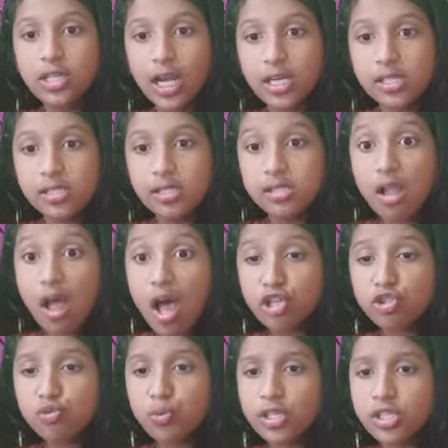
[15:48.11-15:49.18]
that is
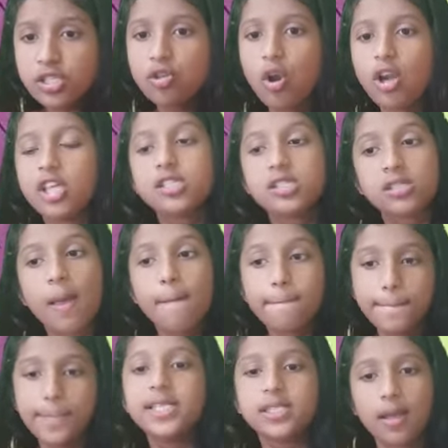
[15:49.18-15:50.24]
last one is called as
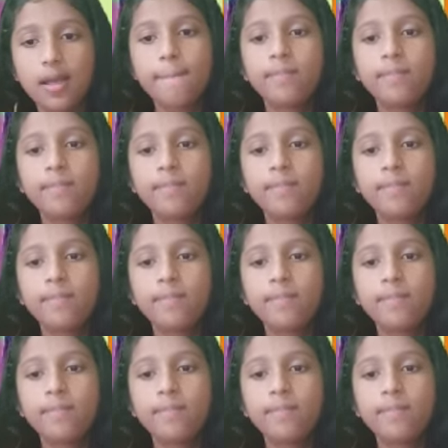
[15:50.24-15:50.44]
bitter.